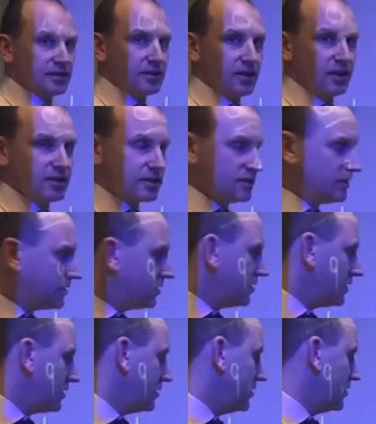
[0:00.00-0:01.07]
starts to
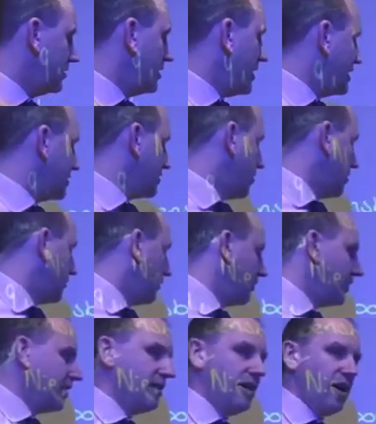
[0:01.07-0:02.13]
just ease off
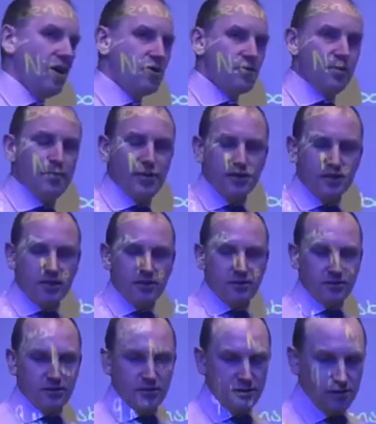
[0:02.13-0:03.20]
on the open
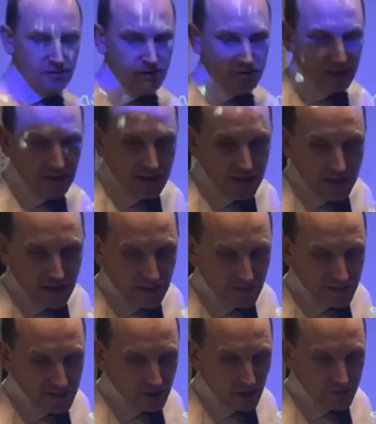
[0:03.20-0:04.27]
persecution of Jews at
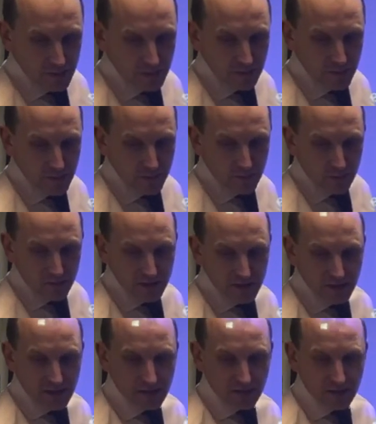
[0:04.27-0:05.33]
that time, do it a bit more in
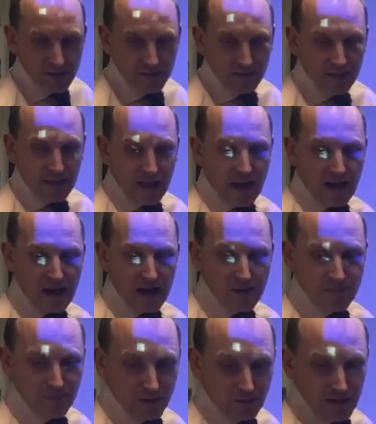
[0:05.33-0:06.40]
secret.
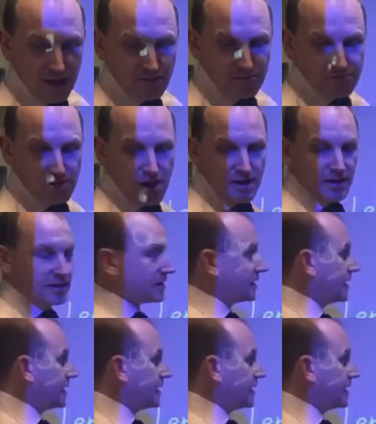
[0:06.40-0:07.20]
Um, we're now right into